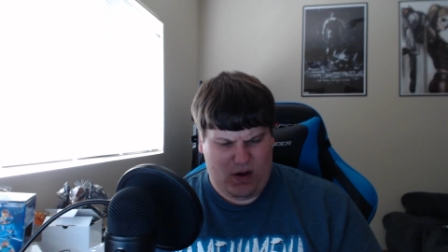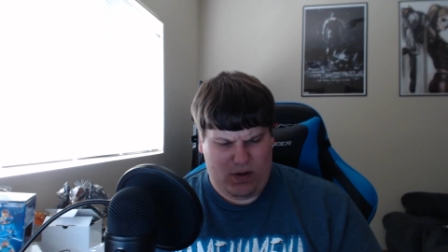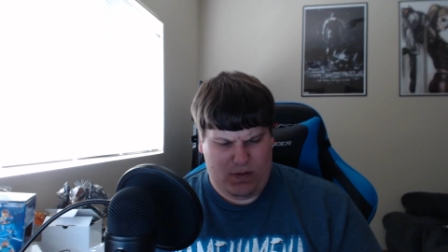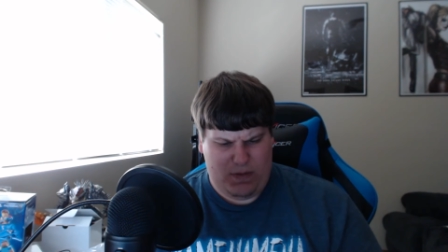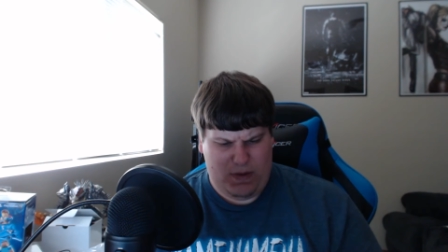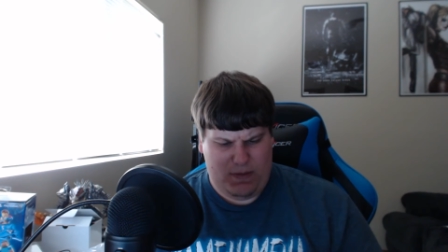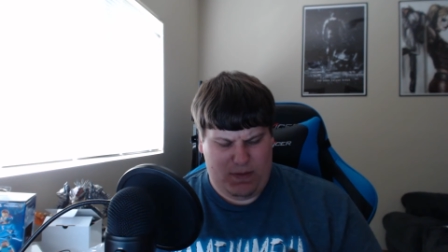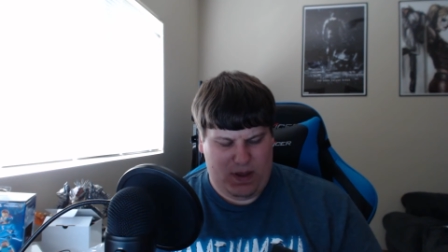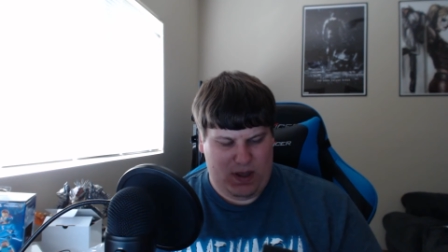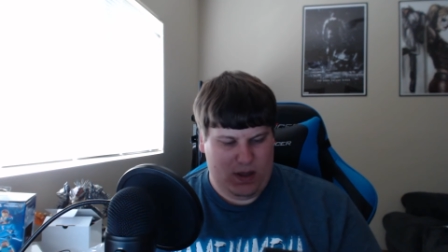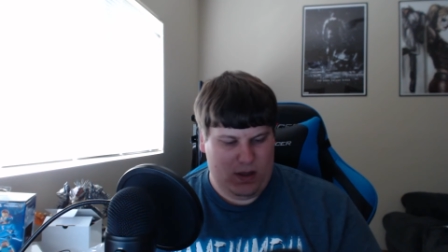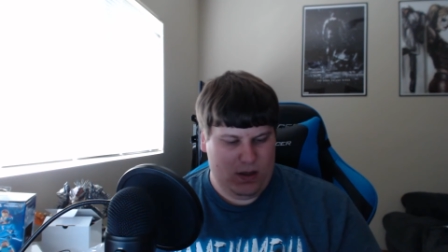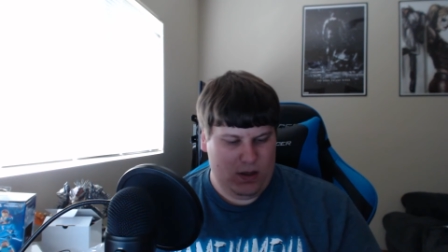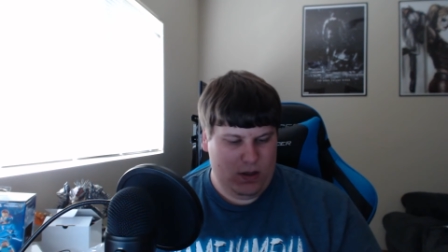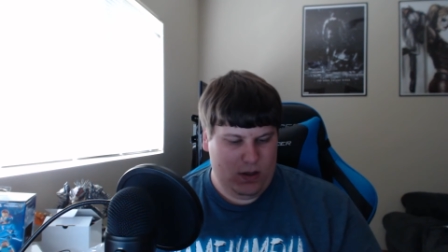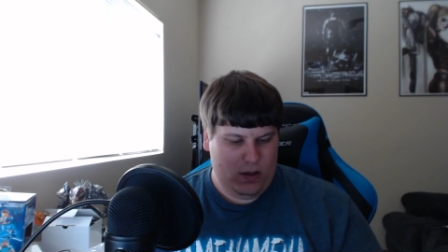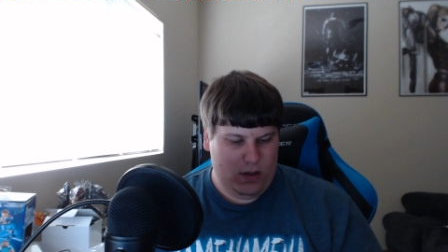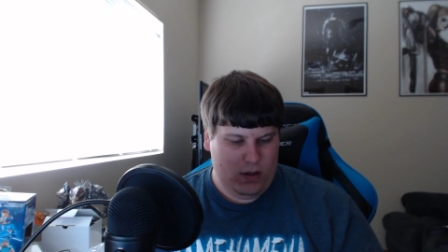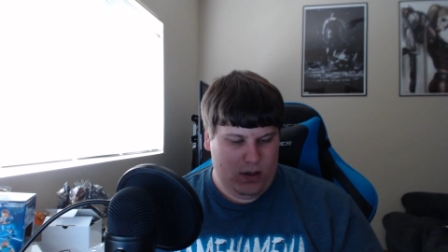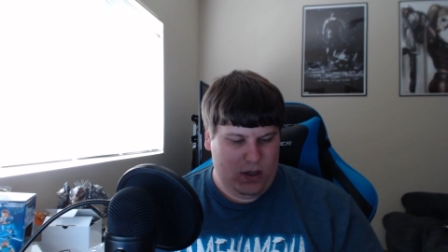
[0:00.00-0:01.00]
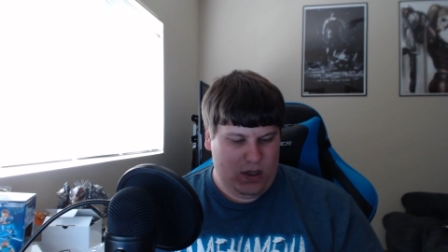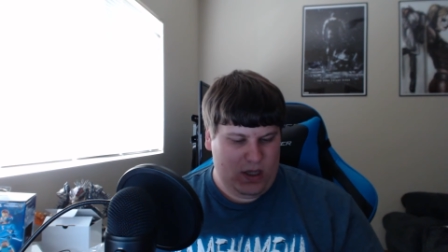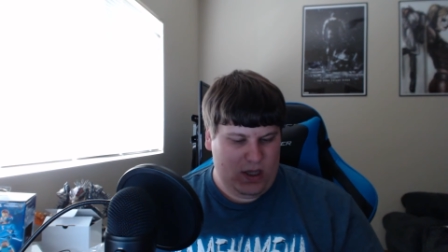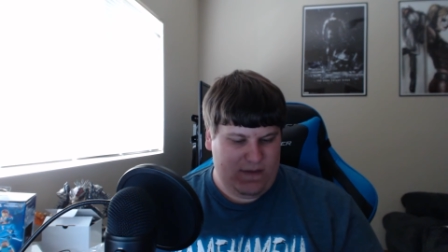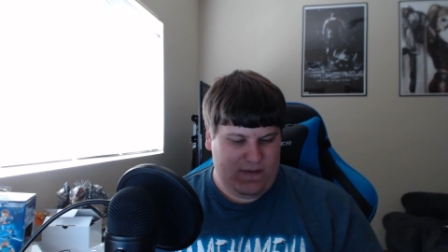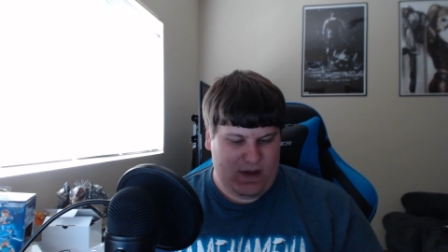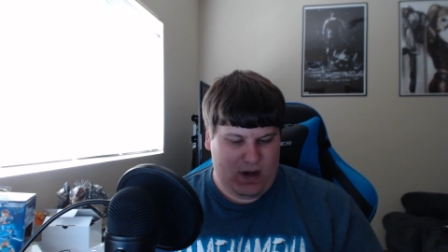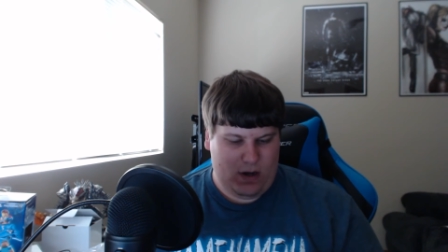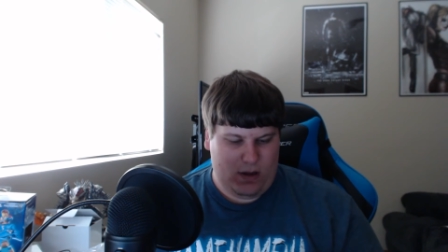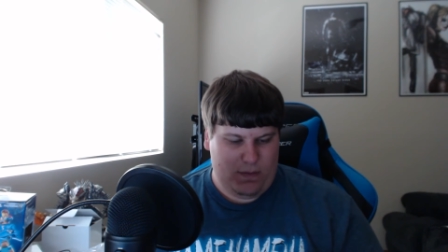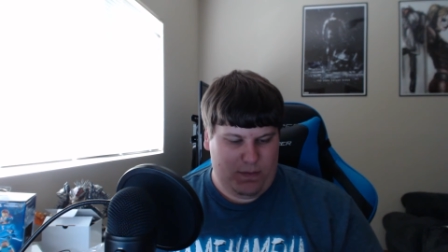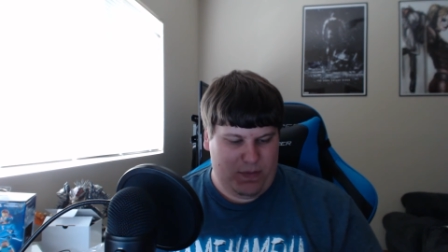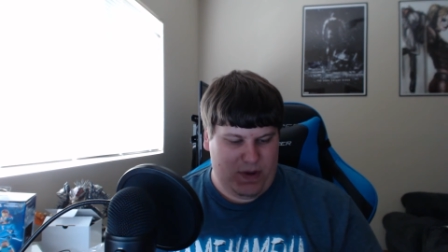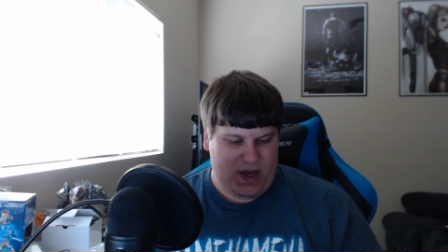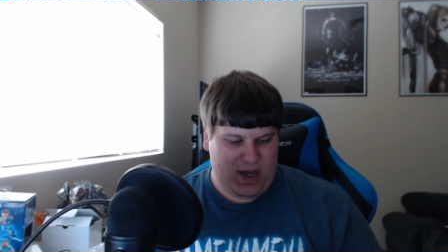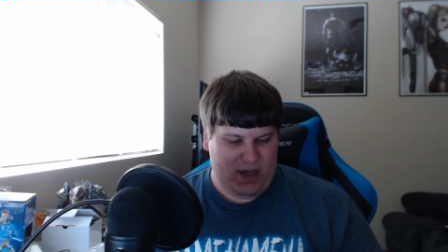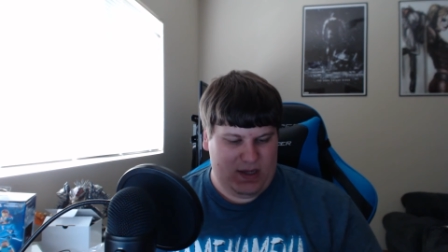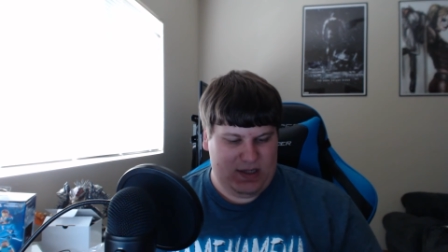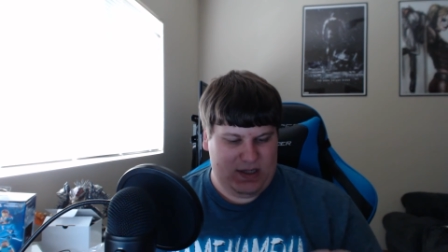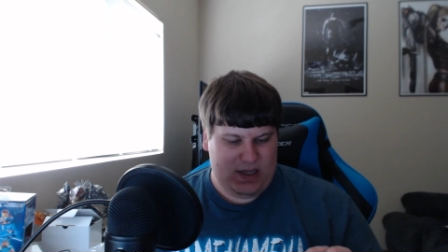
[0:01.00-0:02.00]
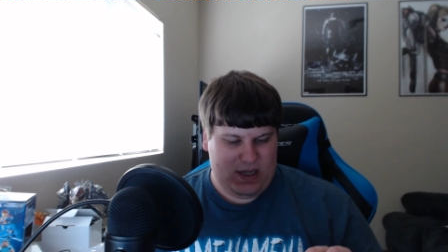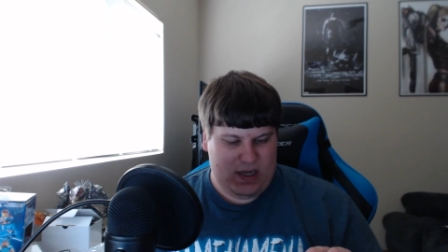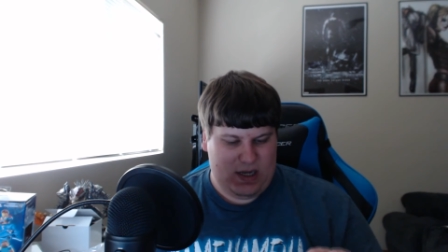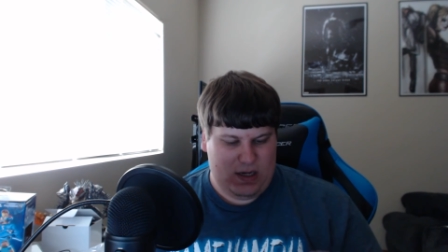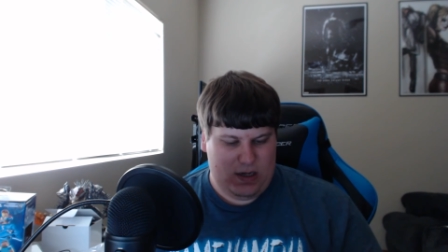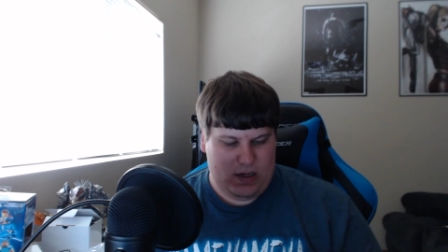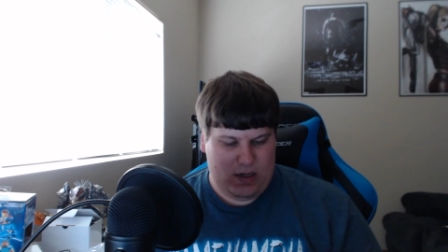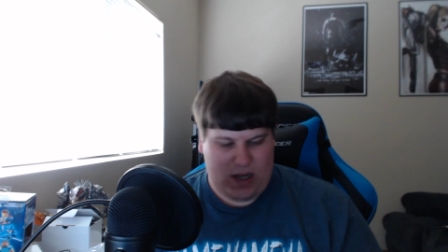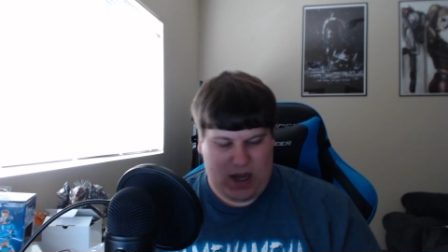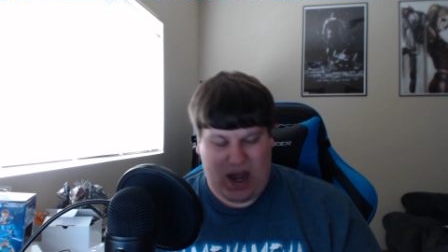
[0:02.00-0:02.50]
Or maybe you have that on the back side.